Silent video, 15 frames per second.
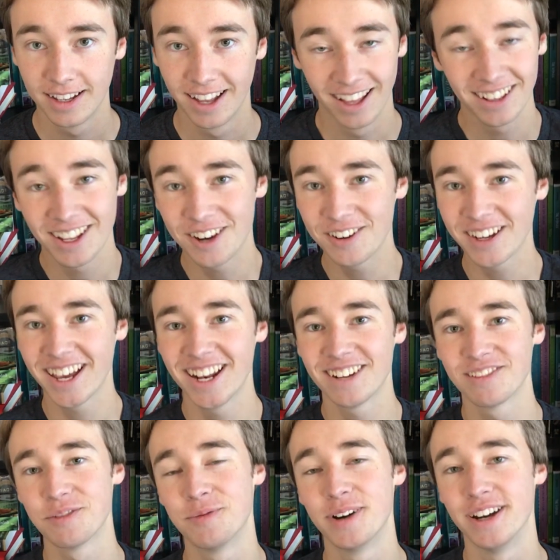Hello again,
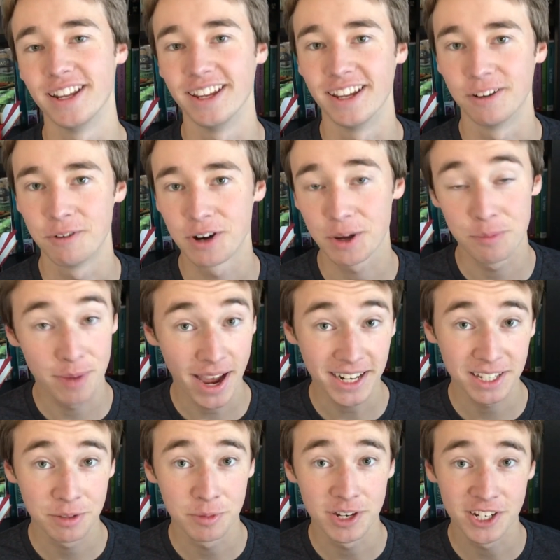everybody. Welcome back
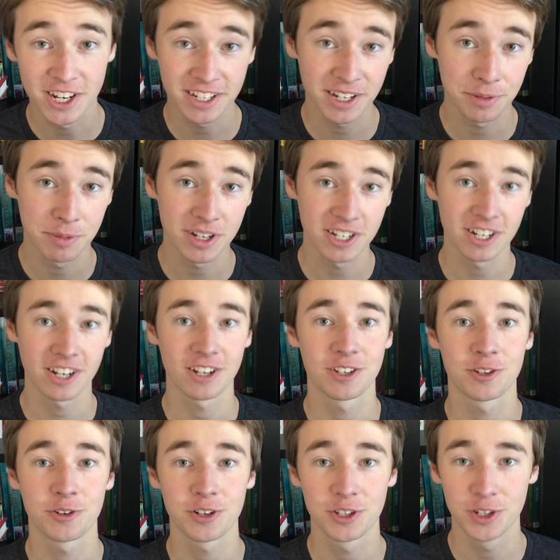to the Majestic
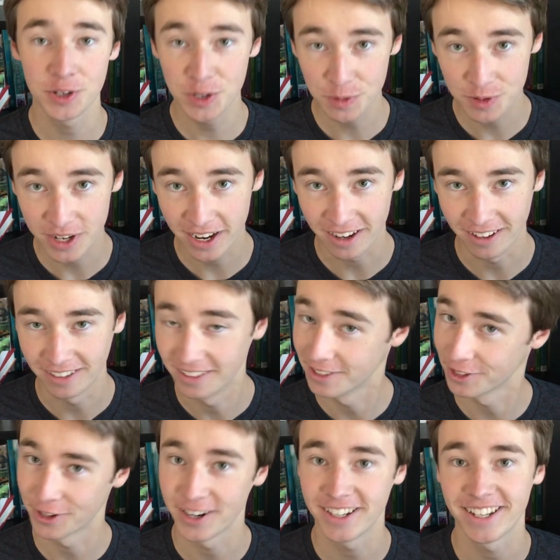Masiakasaurus YouTube channel.
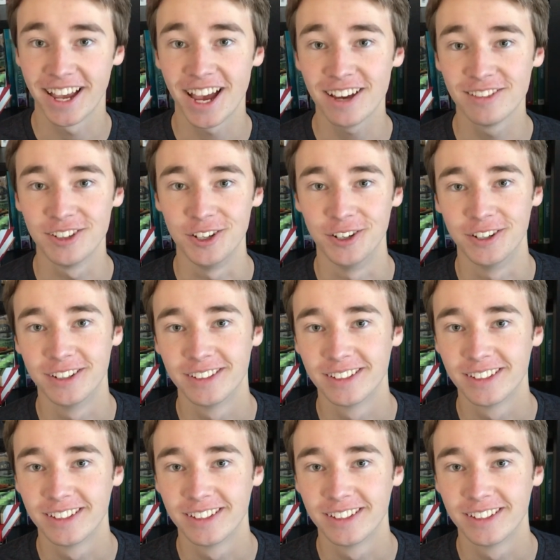It's great to have you.